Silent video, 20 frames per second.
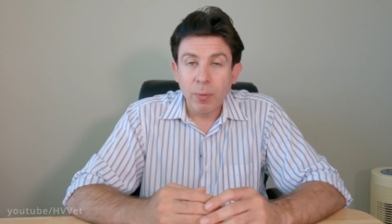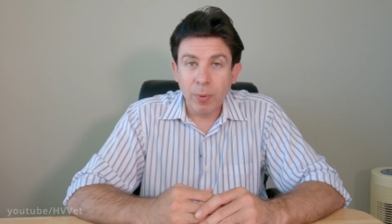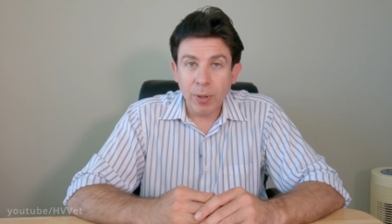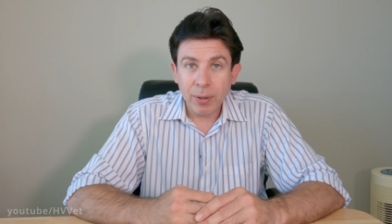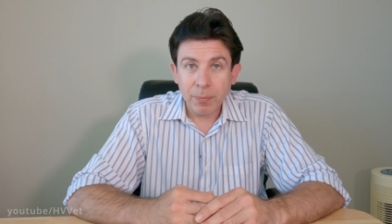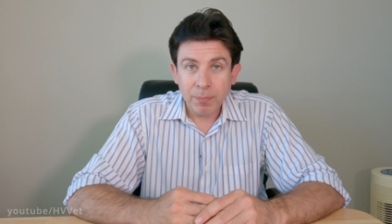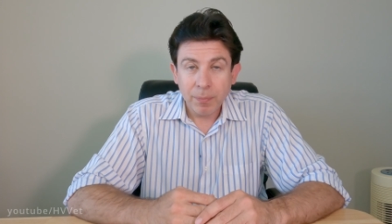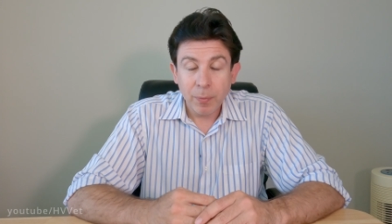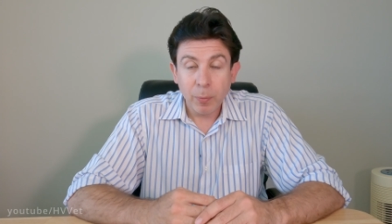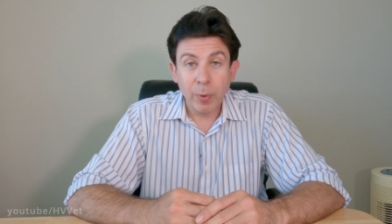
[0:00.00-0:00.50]

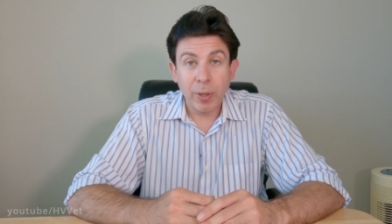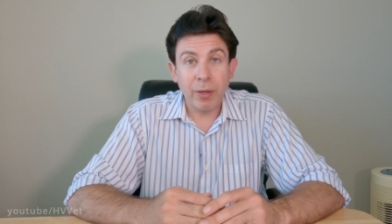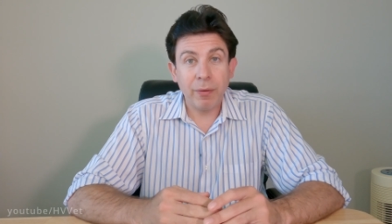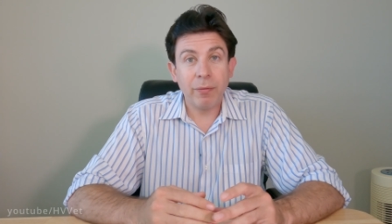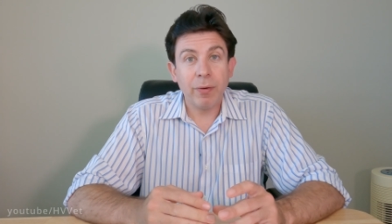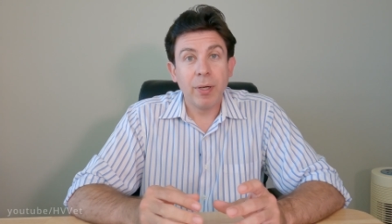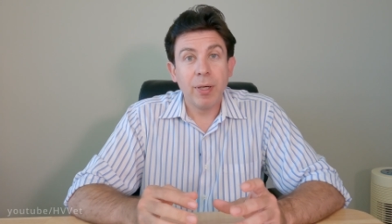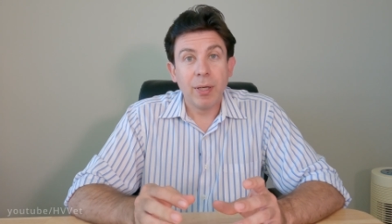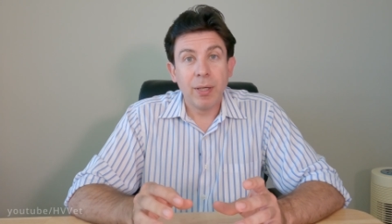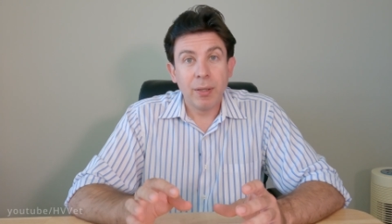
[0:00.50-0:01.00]
Well, we
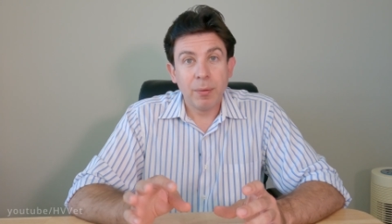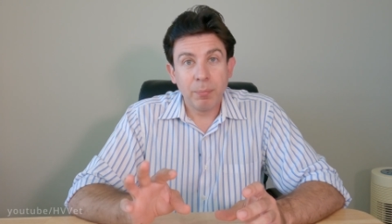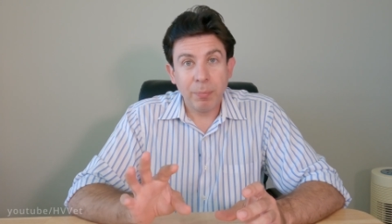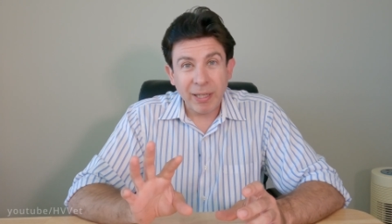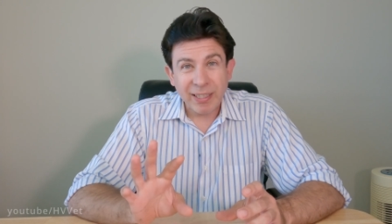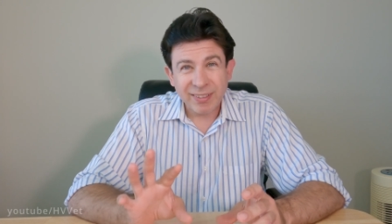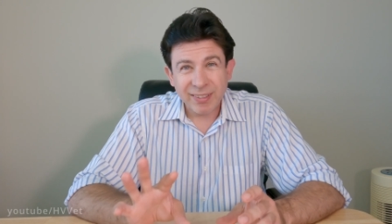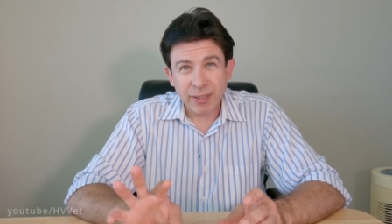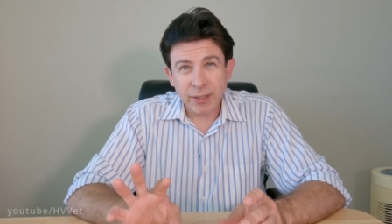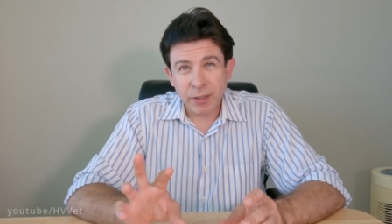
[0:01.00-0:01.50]
have
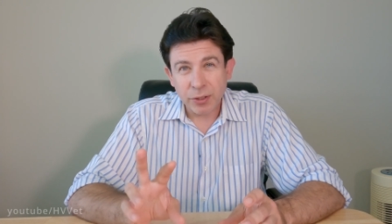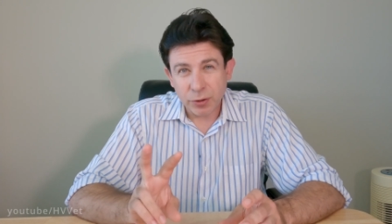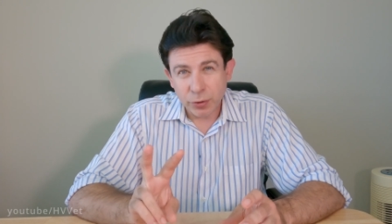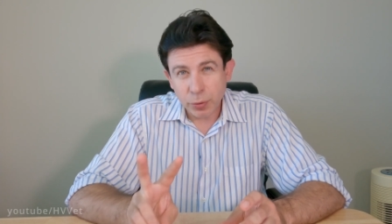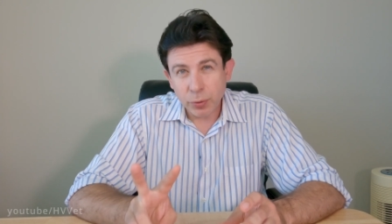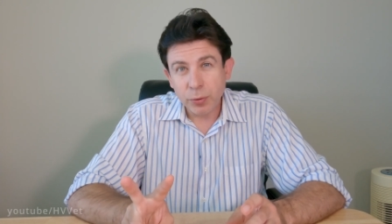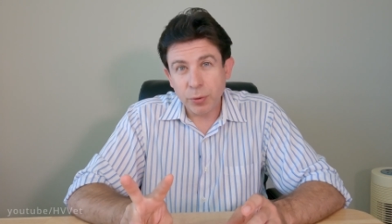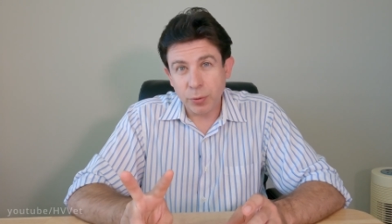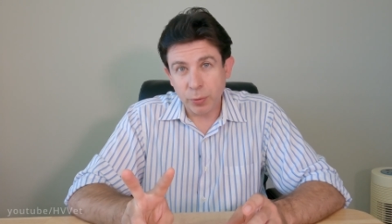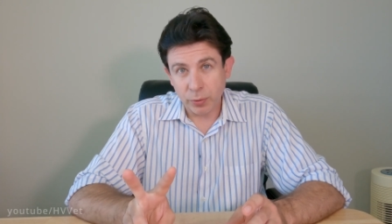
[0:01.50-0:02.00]
basically
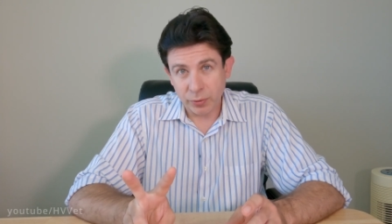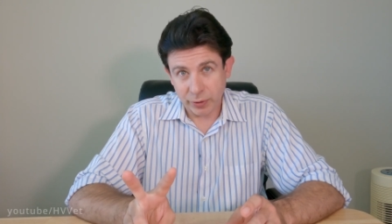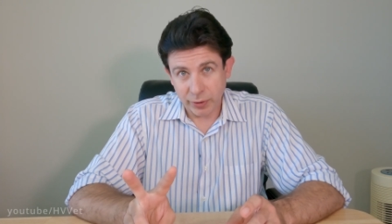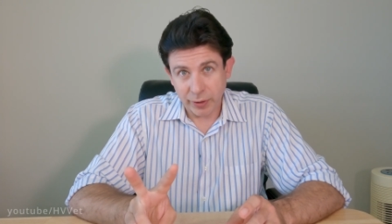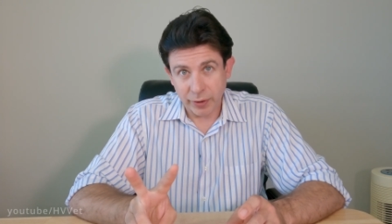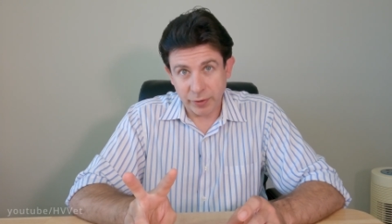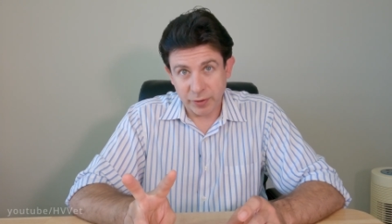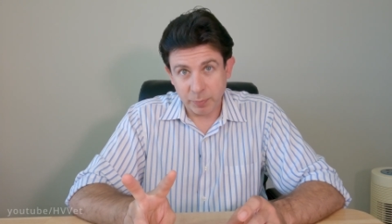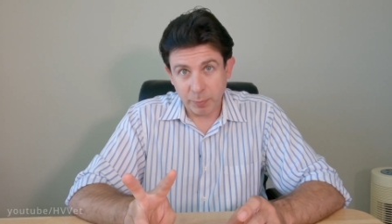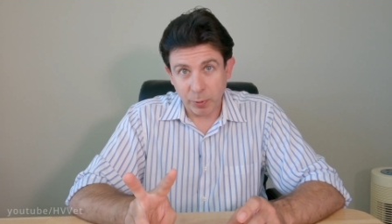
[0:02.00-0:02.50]
two tools
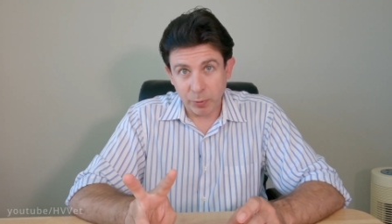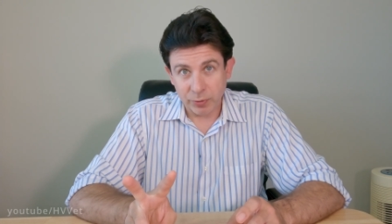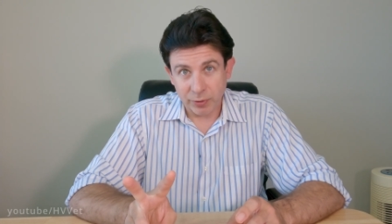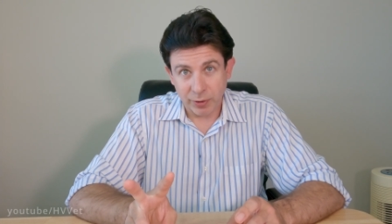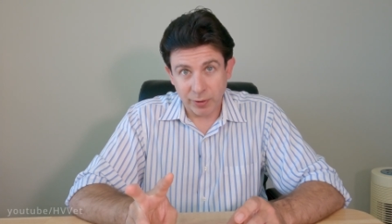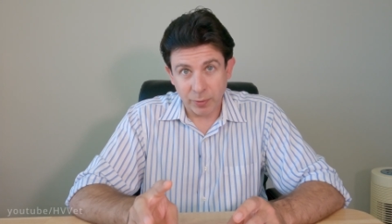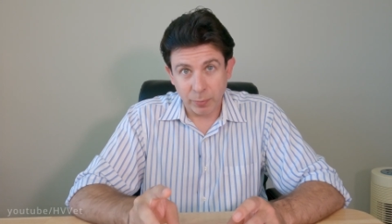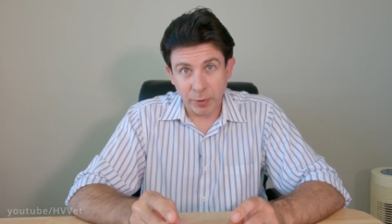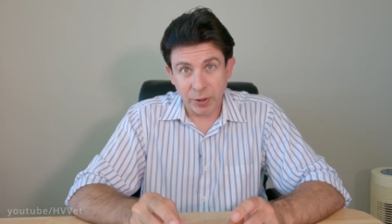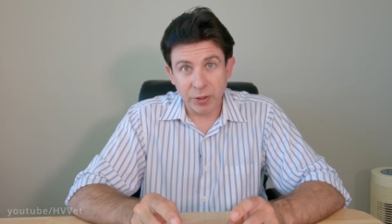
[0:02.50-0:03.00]
at our
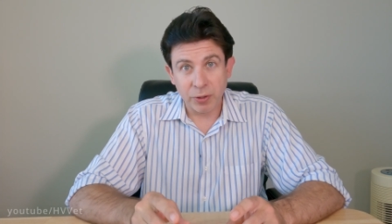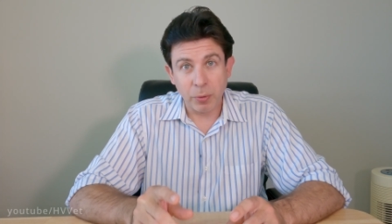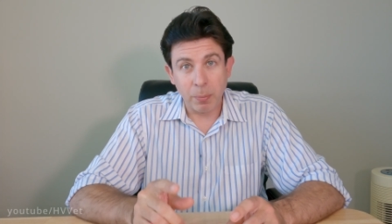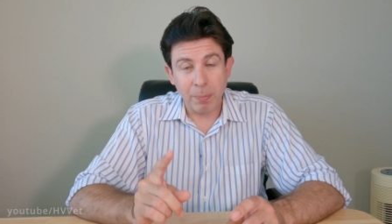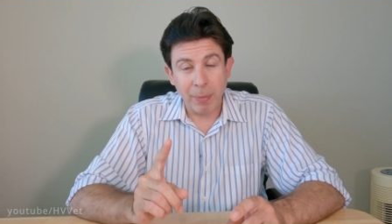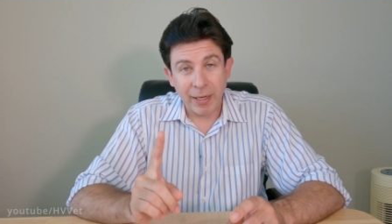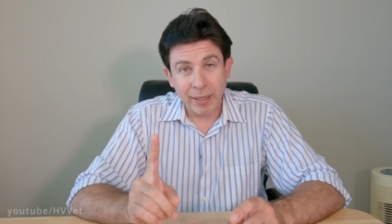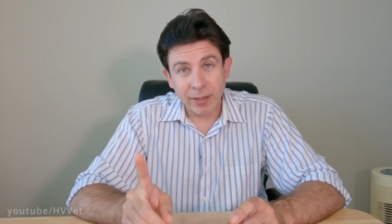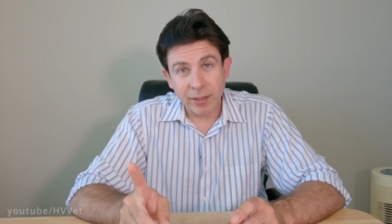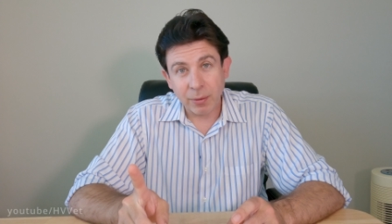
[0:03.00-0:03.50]
disposal. We can do
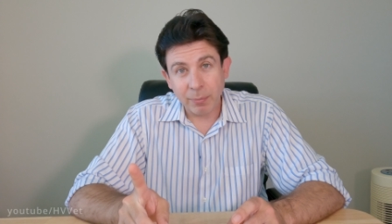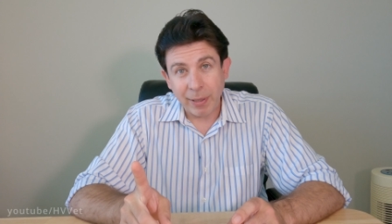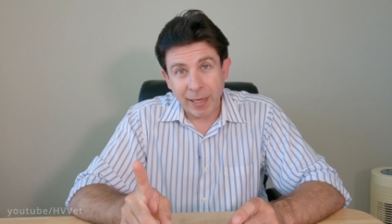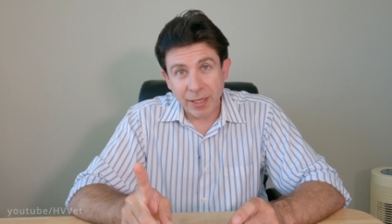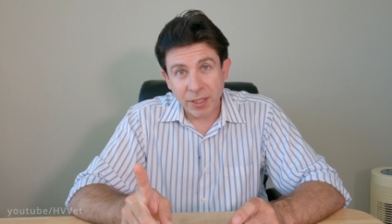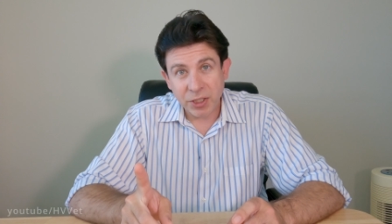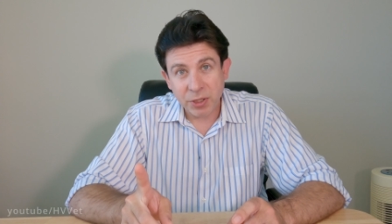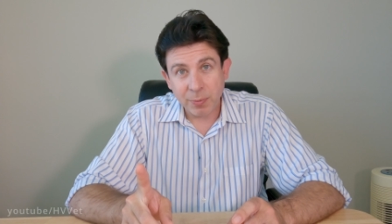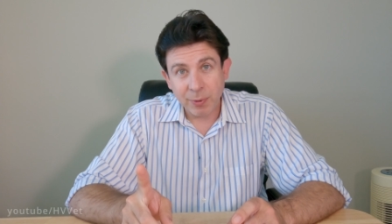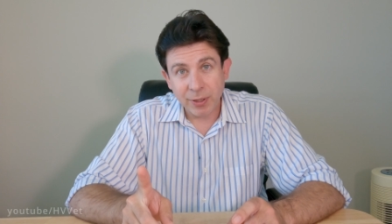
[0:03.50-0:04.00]
medical
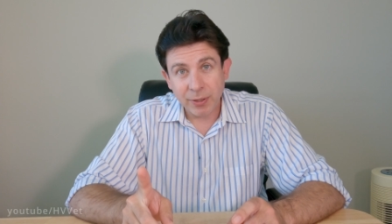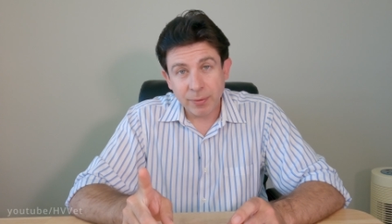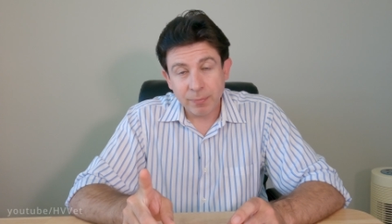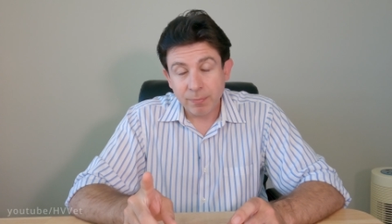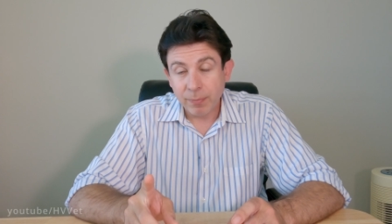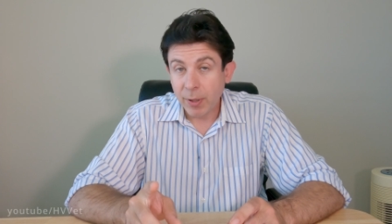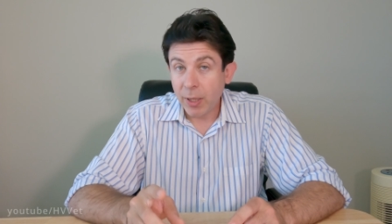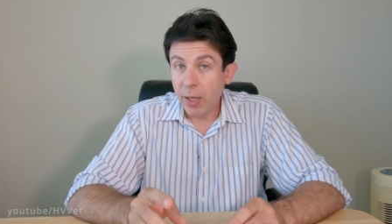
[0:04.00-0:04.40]
management,